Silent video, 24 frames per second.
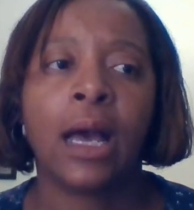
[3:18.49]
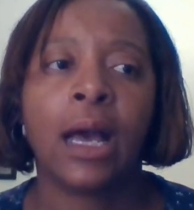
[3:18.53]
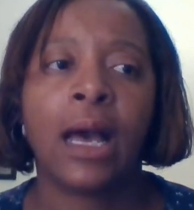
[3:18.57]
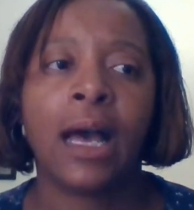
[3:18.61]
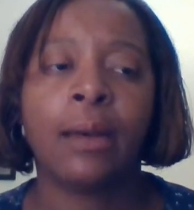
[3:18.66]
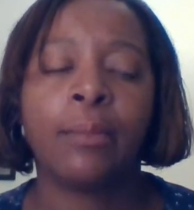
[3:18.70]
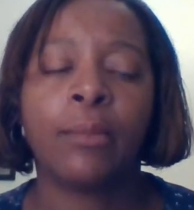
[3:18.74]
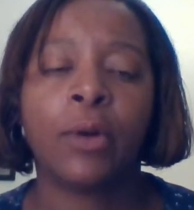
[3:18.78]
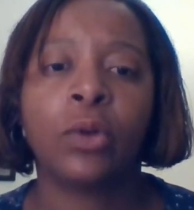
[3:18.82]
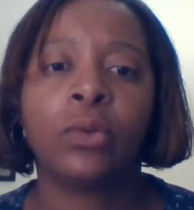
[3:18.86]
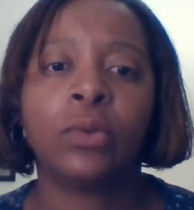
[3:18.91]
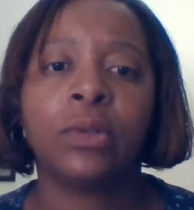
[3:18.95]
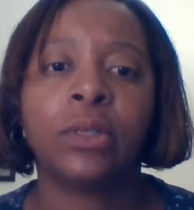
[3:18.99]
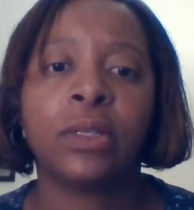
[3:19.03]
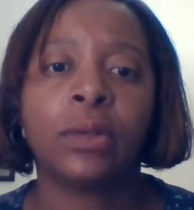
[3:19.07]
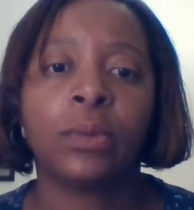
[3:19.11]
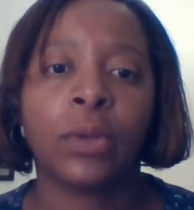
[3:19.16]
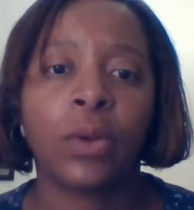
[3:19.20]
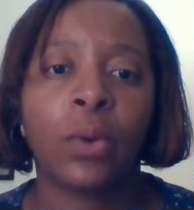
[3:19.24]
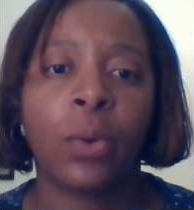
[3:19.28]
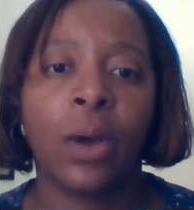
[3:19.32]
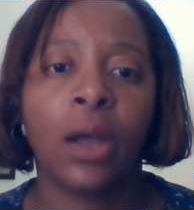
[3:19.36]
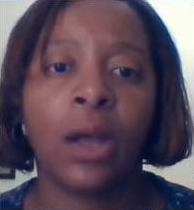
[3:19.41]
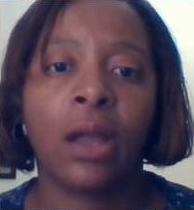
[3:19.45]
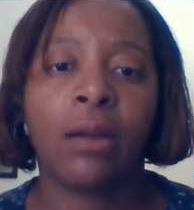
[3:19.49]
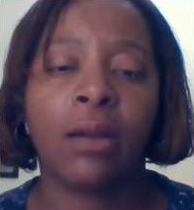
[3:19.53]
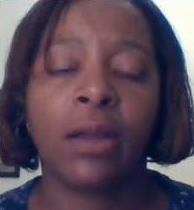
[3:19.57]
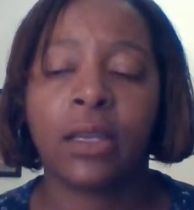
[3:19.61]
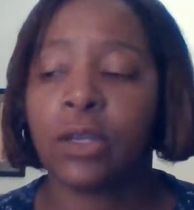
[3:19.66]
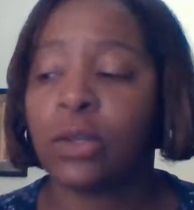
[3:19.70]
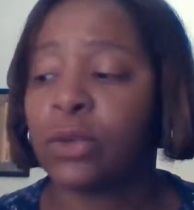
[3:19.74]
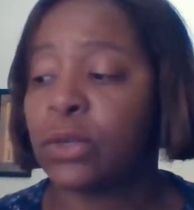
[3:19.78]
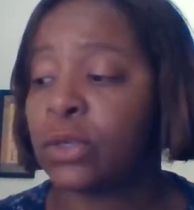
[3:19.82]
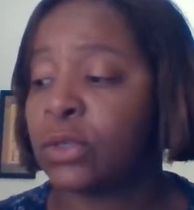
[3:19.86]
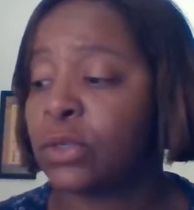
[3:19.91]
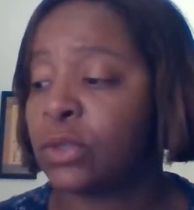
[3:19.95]
I'm only
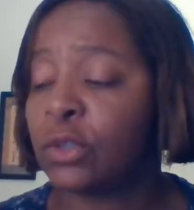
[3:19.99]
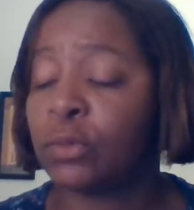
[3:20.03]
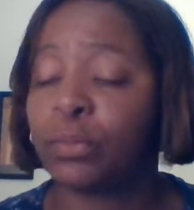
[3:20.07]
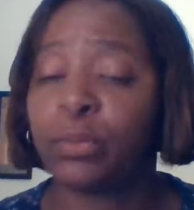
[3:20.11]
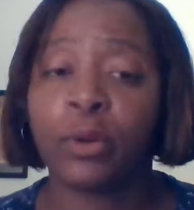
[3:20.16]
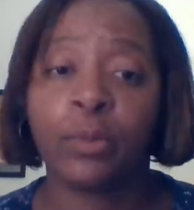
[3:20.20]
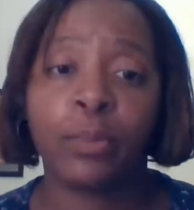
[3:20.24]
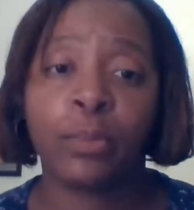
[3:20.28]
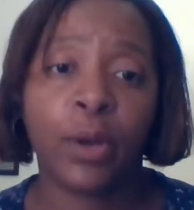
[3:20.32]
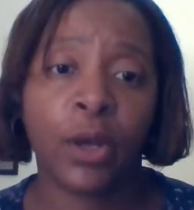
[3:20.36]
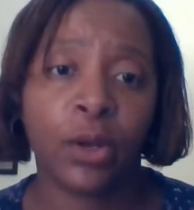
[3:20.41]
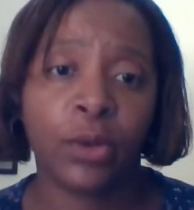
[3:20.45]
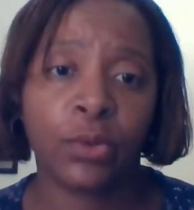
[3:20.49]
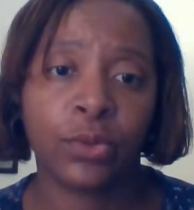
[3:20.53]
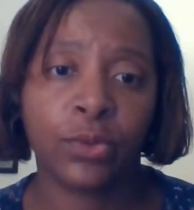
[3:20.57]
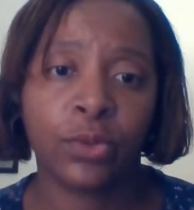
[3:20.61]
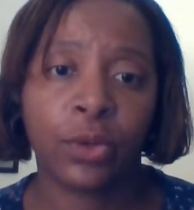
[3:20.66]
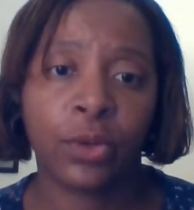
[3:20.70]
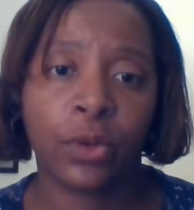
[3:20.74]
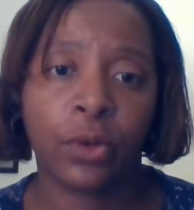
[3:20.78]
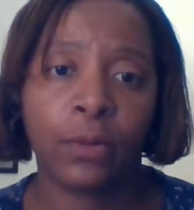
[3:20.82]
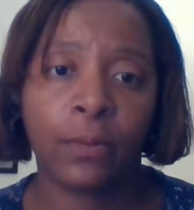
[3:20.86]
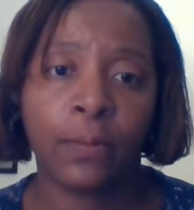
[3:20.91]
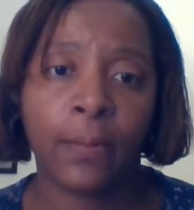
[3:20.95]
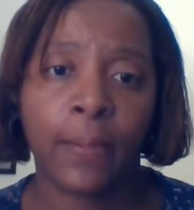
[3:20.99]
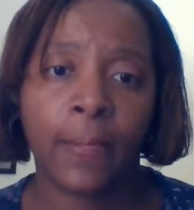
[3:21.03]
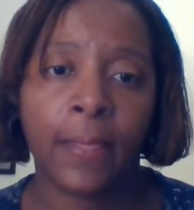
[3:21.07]
requiring you to do the proposal.